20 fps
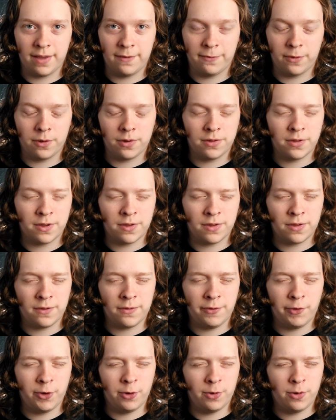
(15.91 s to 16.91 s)
for those of
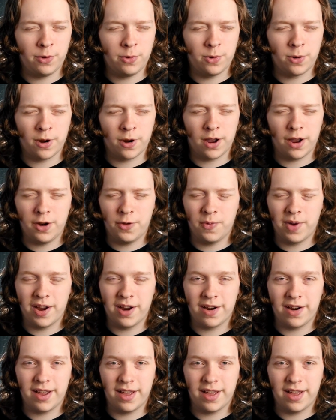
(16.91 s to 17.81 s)
you who are unaware,